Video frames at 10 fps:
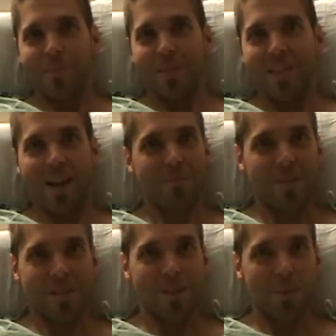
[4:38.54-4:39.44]
that I'm
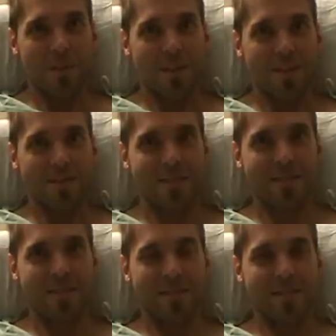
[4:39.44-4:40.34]
dealing with things
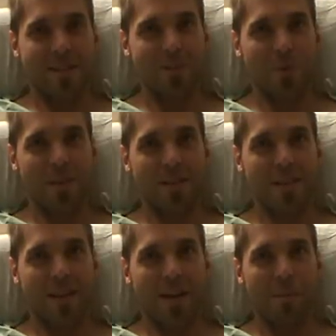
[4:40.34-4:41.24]
as well as
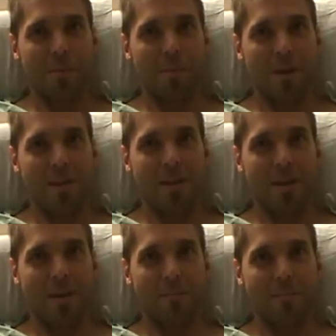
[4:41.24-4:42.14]
I am. But
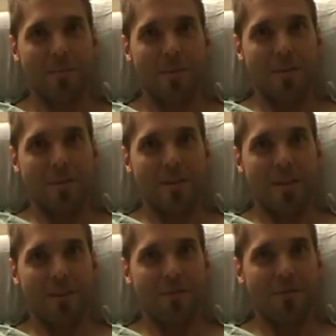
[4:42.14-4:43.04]

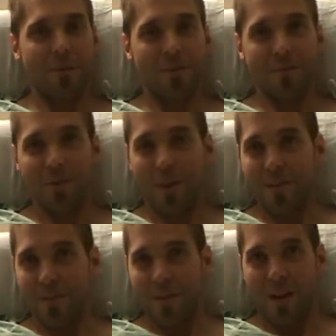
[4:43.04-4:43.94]
if those of you
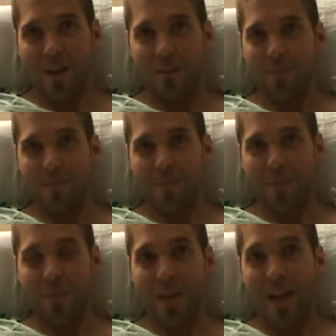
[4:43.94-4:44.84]
out there are
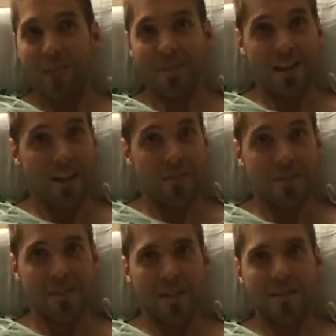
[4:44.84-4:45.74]
having to have
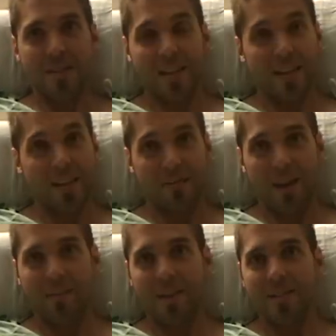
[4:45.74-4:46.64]
this done, thinking of
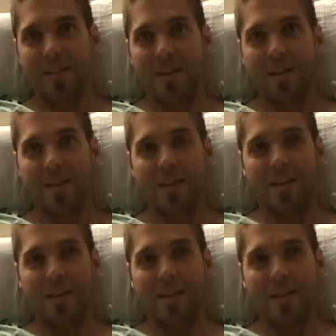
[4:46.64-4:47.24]
having it done,